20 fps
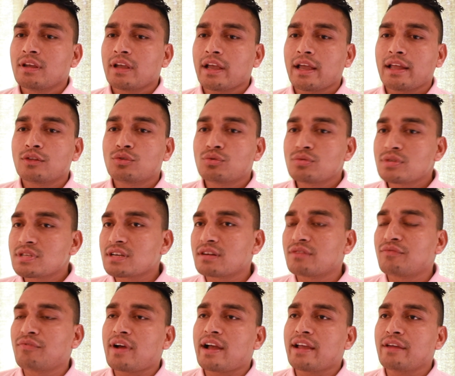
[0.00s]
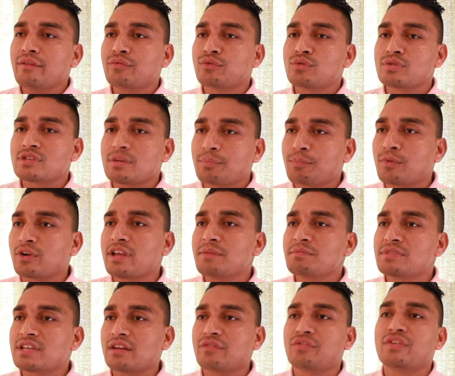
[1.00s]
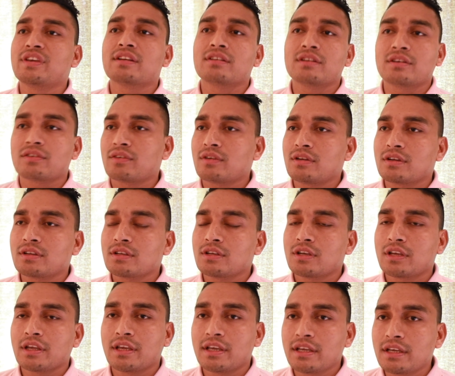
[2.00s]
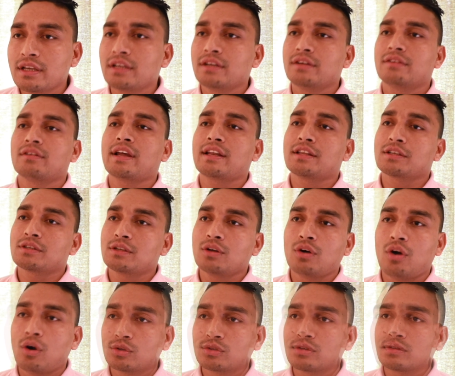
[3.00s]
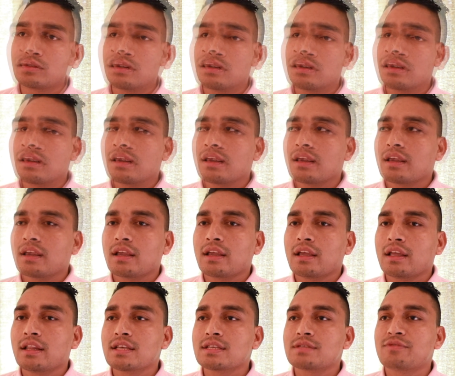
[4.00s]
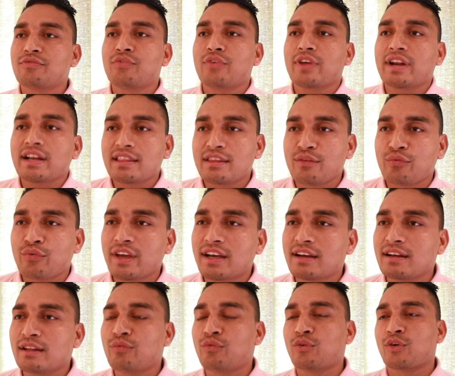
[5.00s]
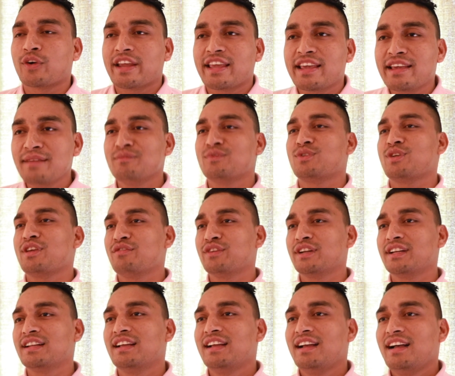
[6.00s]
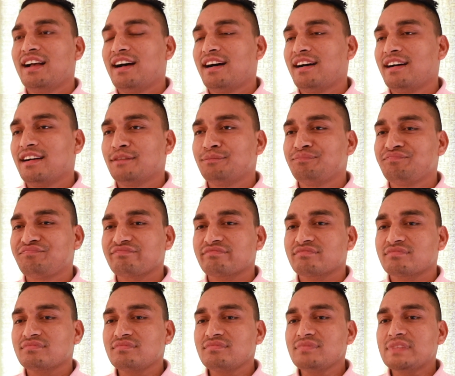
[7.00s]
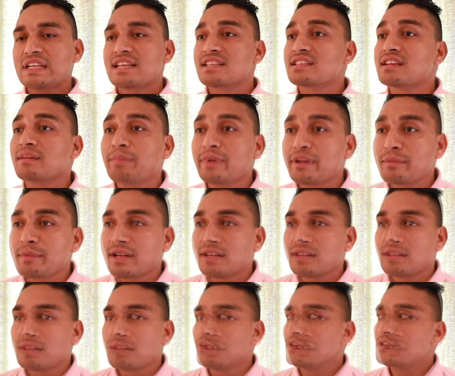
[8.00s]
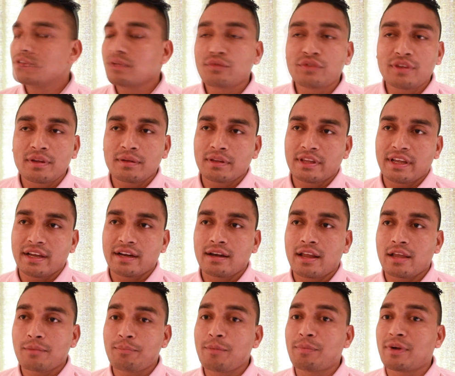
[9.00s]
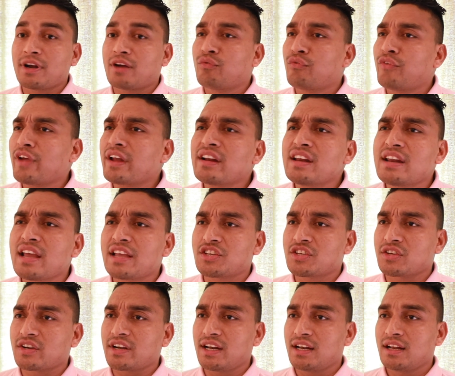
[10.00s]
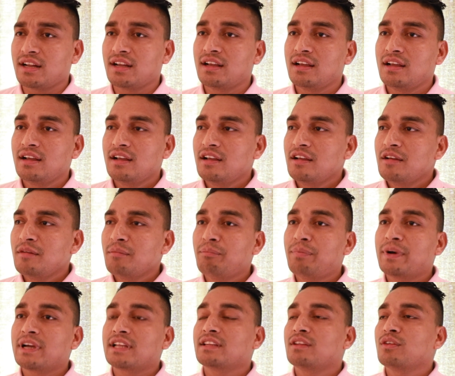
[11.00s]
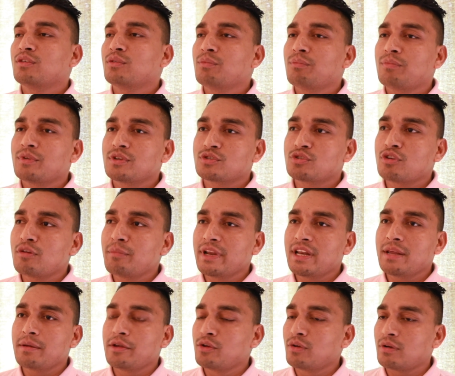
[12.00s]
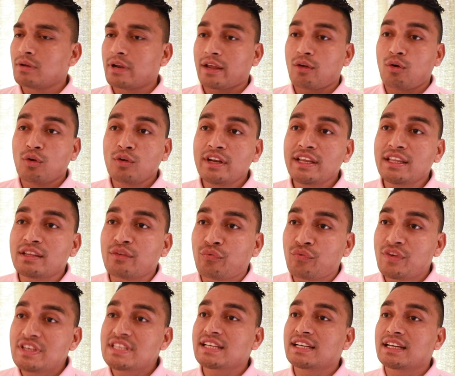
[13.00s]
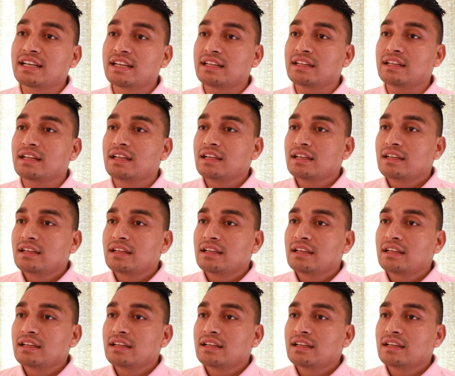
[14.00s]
and to survive, to support himself here, he rather, although it is very difficult for him to even supplement. Most of there, like, people are very natural, but so many, like, only the physical